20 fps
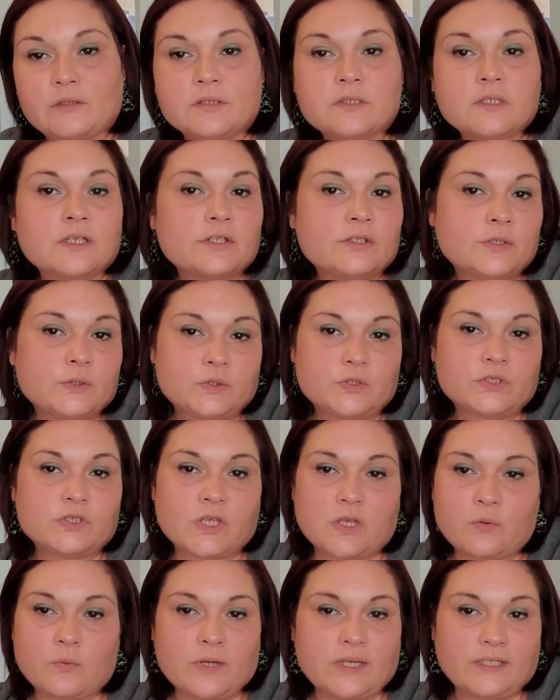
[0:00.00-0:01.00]
And Hooch is
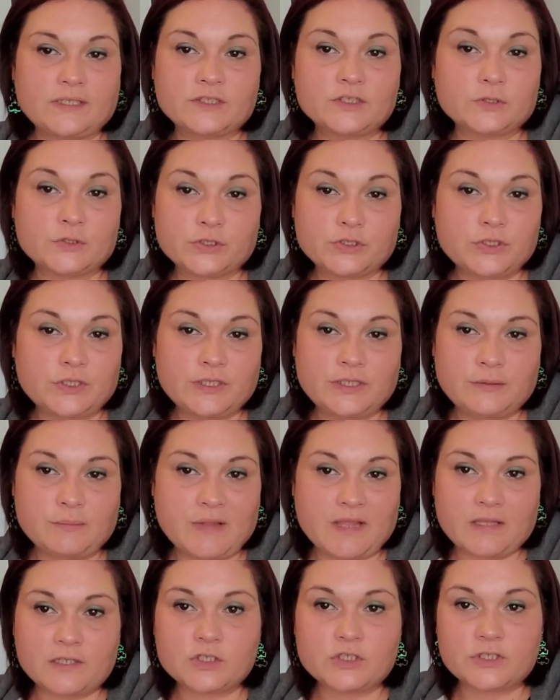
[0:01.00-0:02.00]
all white, so she
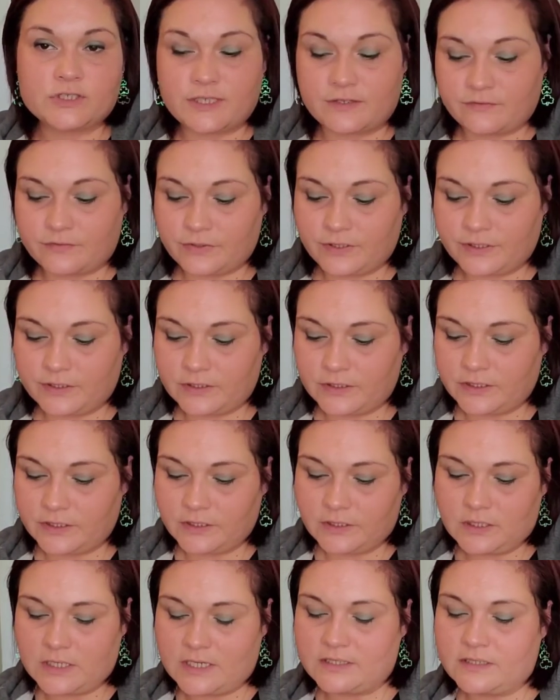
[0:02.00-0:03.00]
matches
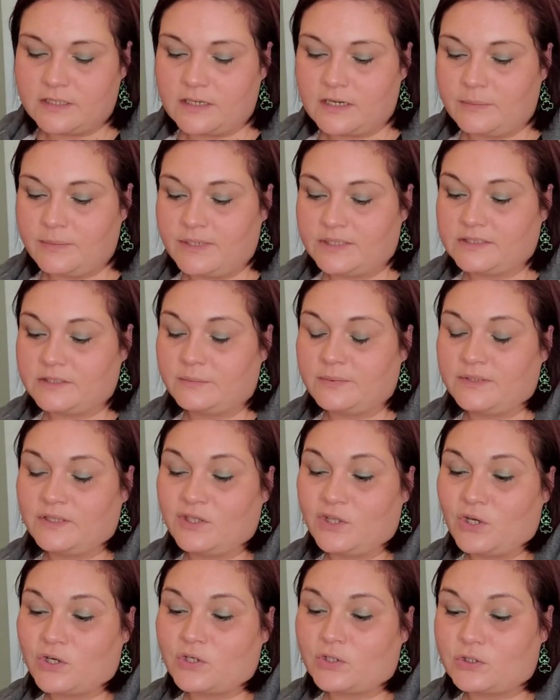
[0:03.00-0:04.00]
everything. And then I picked up a
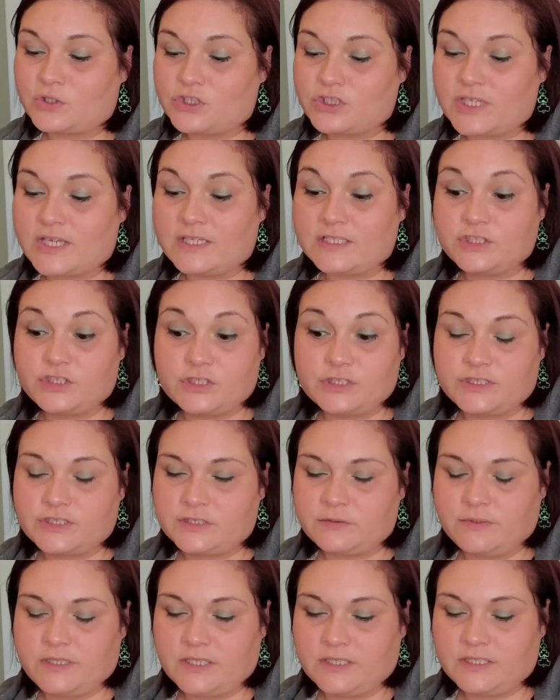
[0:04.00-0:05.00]
large size just to
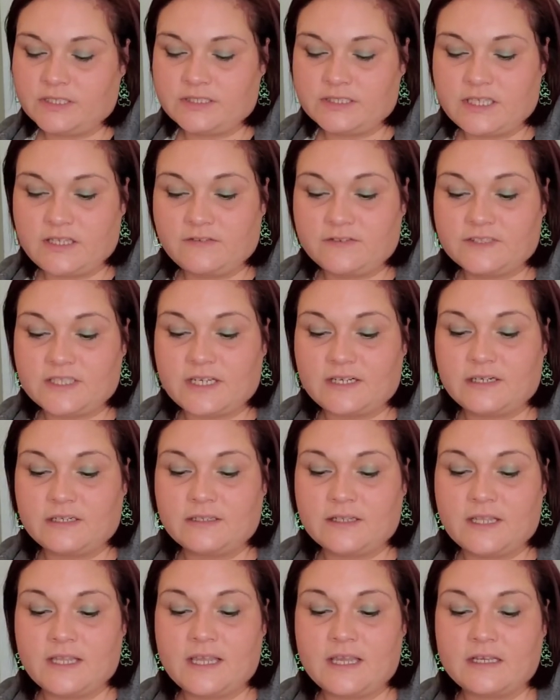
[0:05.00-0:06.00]
be on the safe side, and
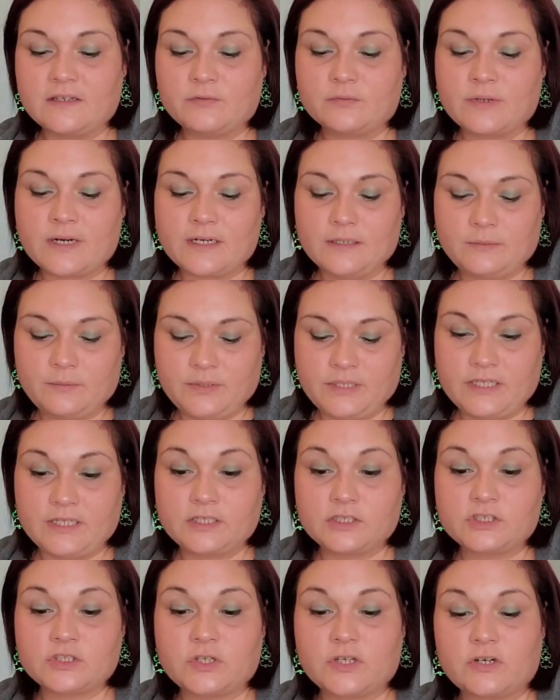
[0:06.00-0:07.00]
they had red and
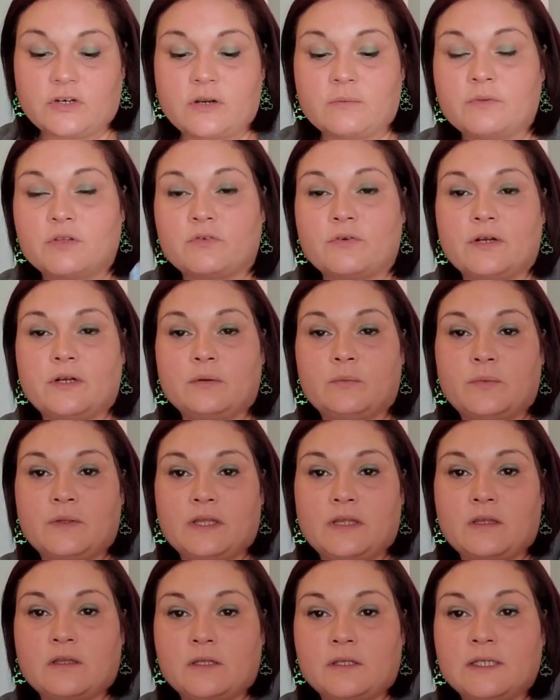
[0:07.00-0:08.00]
pink, so I grabbed the red and
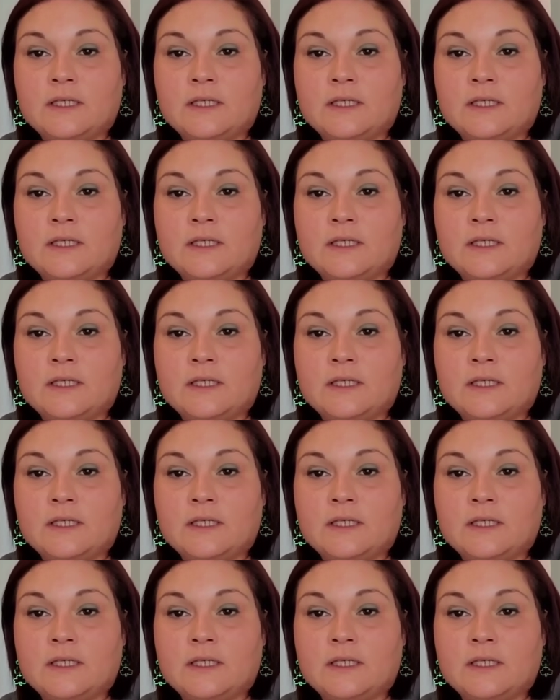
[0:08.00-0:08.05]
pink.